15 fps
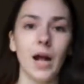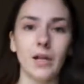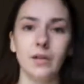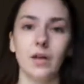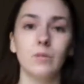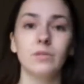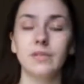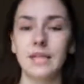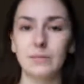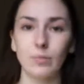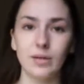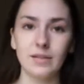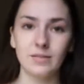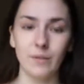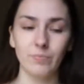I don't know, 6
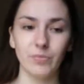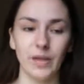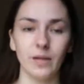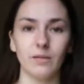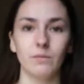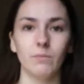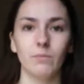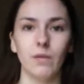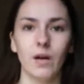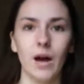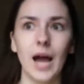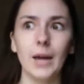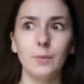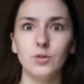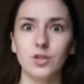point something.
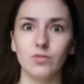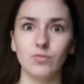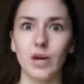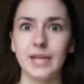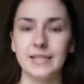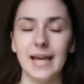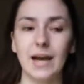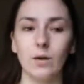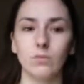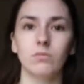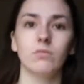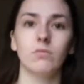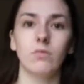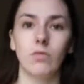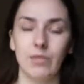I would just write
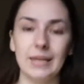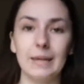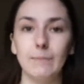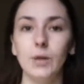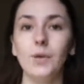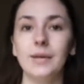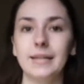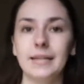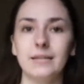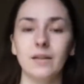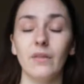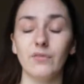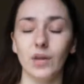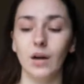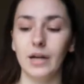down the immunity
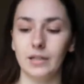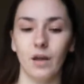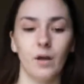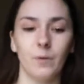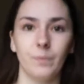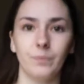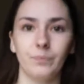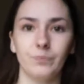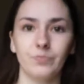stuff that I know.